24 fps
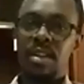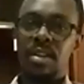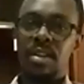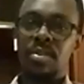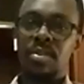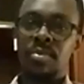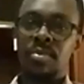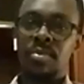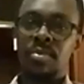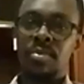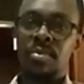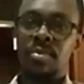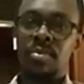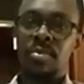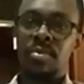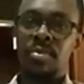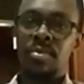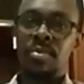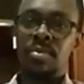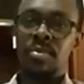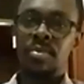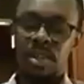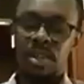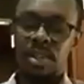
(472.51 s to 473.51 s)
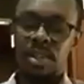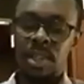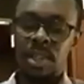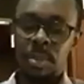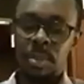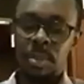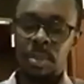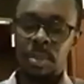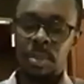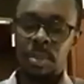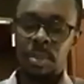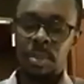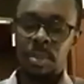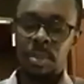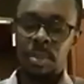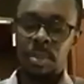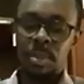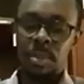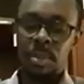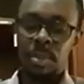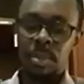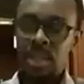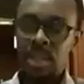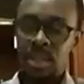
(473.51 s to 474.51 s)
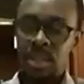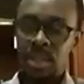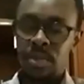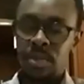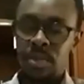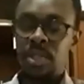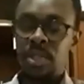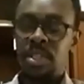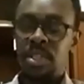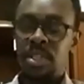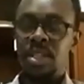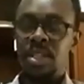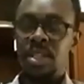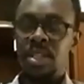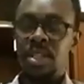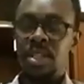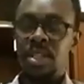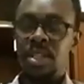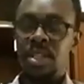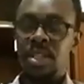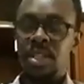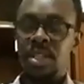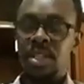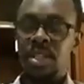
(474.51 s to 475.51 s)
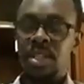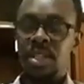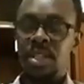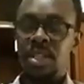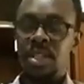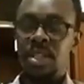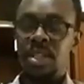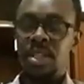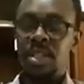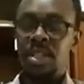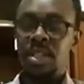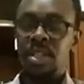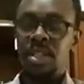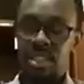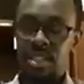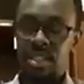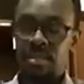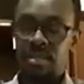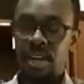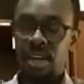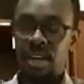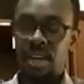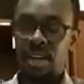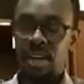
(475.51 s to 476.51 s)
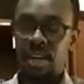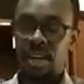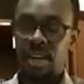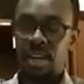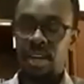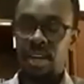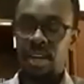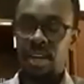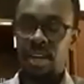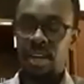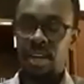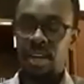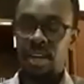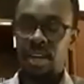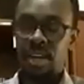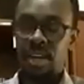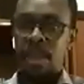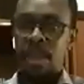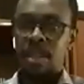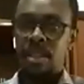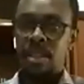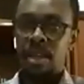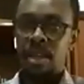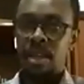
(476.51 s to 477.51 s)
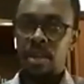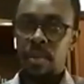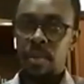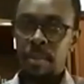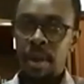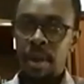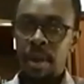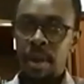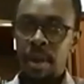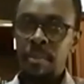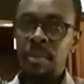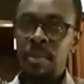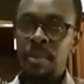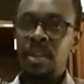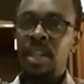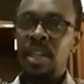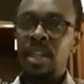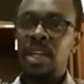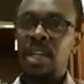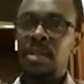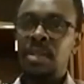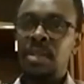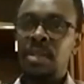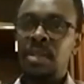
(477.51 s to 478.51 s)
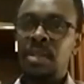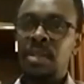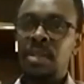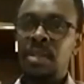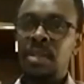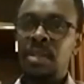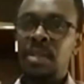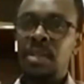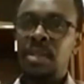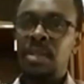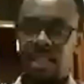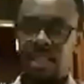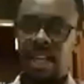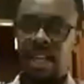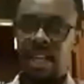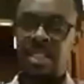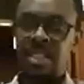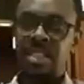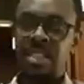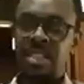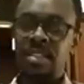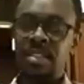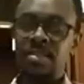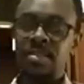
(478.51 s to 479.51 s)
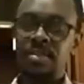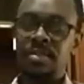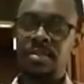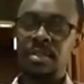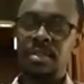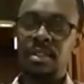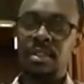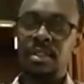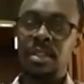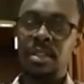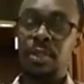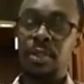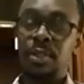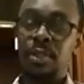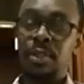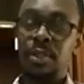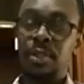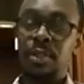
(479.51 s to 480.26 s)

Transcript: for the people who went through the genocide as genocide survivors, they remember that past as if it was